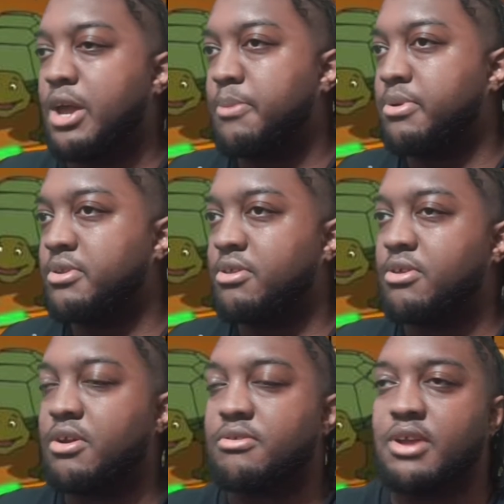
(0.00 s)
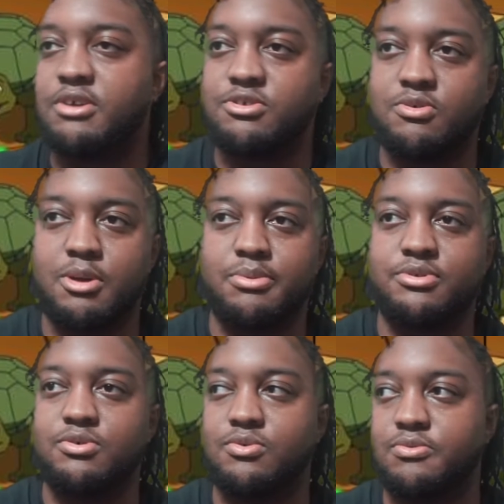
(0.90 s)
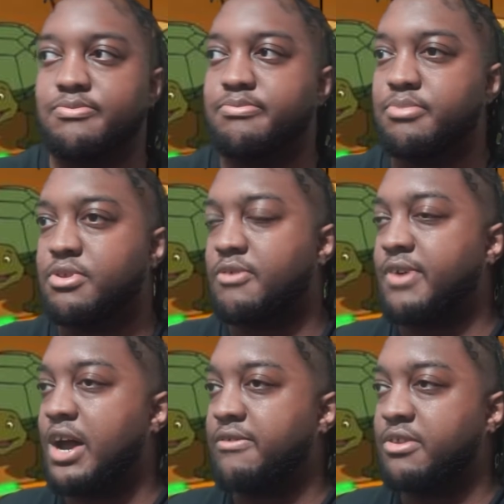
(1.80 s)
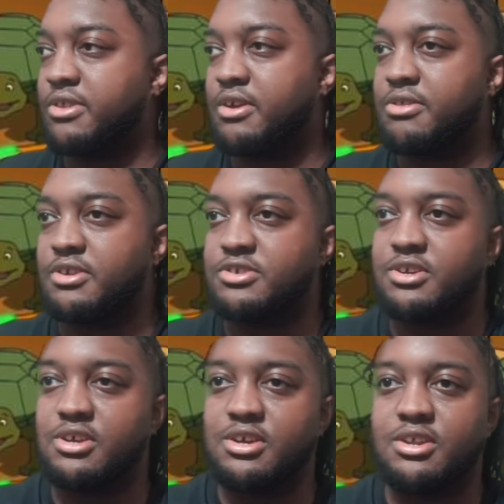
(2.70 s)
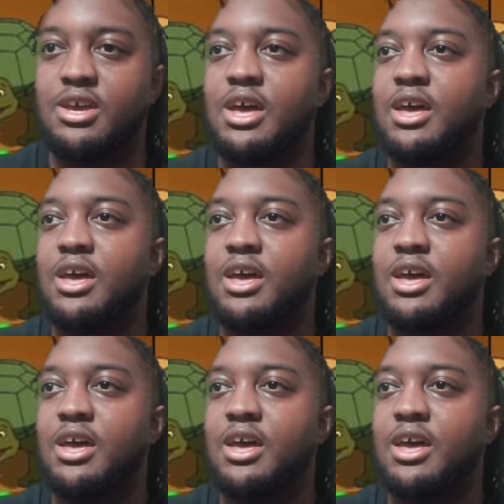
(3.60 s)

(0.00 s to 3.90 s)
April in this series and how she was able to survive the things that she did